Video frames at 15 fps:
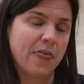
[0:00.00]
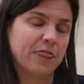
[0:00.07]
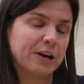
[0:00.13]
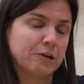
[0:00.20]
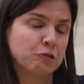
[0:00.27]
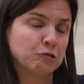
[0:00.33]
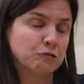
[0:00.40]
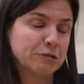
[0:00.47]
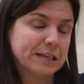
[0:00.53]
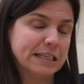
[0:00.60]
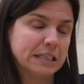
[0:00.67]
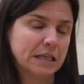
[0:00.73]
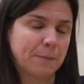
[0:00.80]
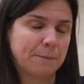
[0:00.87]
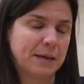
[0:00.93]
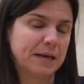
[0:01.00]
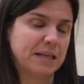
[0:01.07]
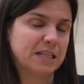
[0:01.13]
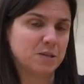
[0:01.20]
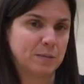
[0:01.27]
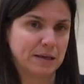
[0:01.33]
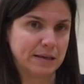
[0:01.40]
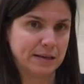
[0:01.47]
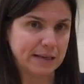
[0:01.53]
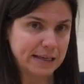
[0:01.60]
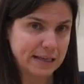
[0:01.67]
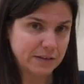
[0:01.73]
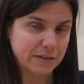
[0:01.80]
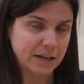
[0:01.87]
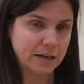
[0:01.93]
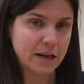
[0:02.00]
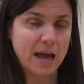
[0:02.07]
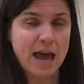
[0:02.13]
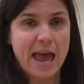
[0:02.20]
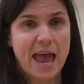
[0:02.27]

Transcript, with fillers: the green pennies be even.